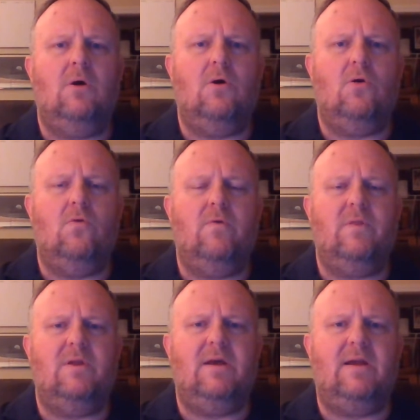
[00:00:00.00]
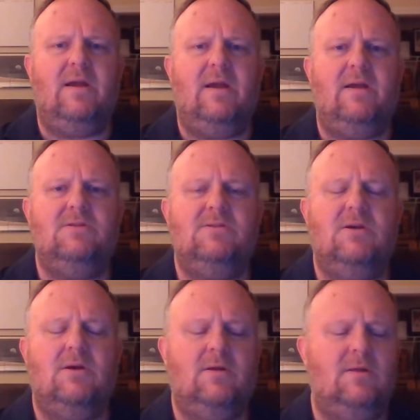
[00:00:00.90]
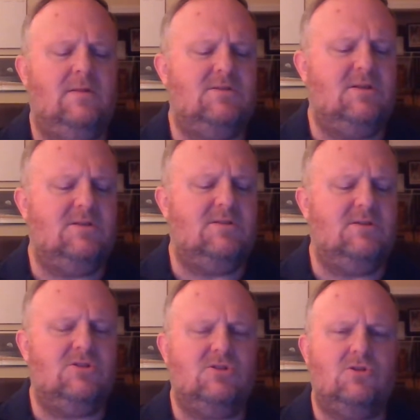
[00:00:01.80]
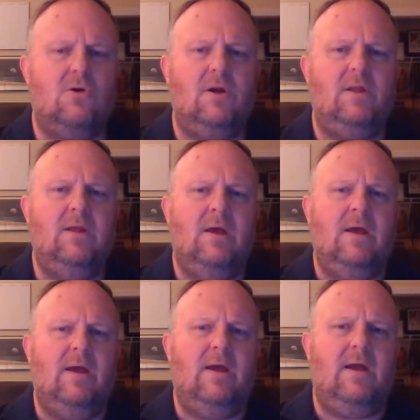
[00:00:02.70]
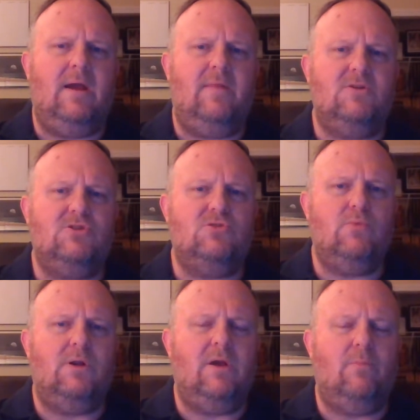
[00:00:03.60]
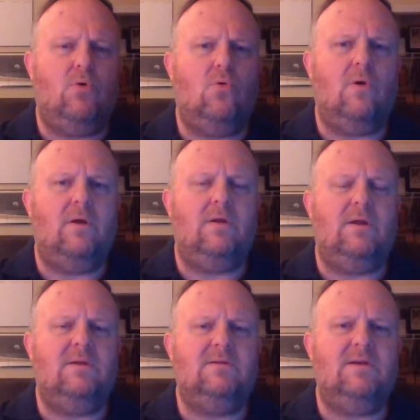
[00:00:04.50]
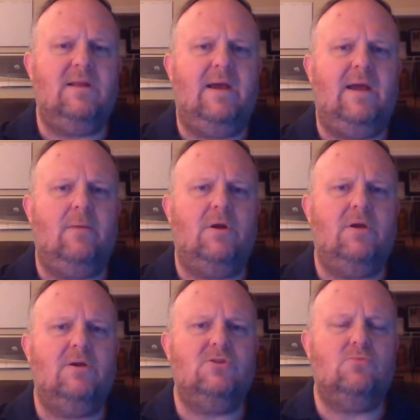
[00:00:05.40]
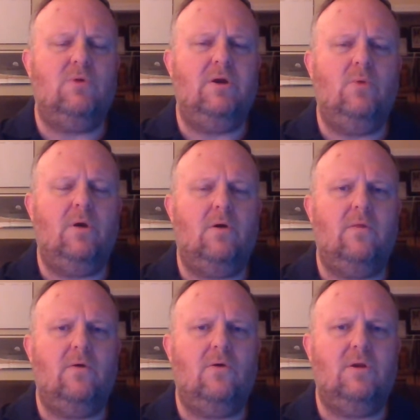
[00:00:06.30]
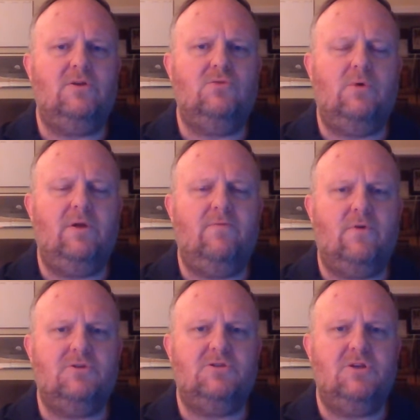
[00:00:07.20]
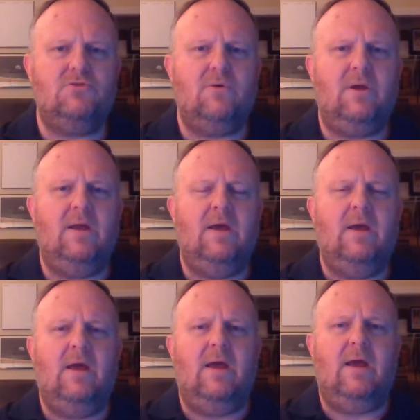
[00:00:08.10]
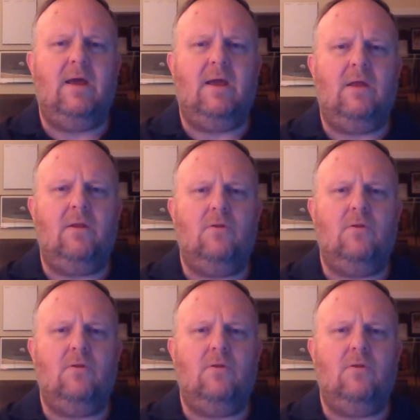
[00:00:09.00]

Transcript: over the decades since this has started. And this is really important in today because here we are in the early 21st century. And